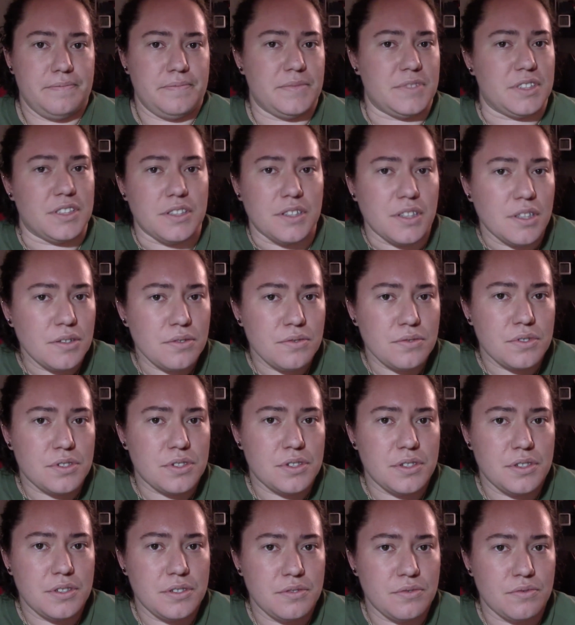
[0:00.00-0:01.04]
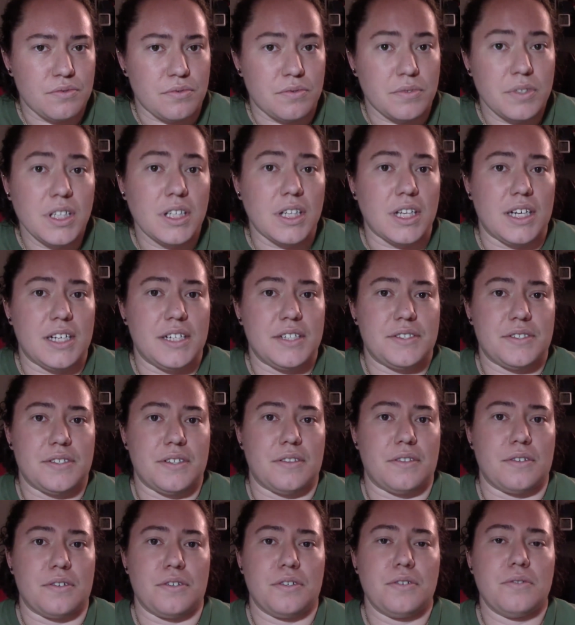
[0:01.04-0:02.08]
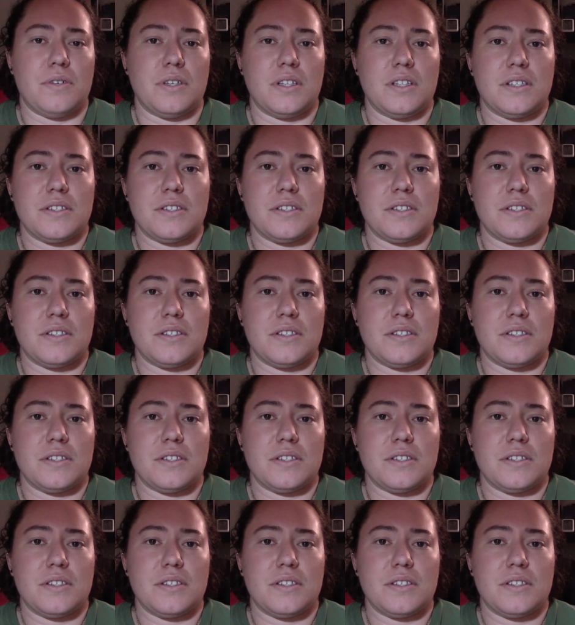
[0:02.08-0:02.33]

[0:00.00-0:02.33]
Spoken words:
They don't realize that they're doing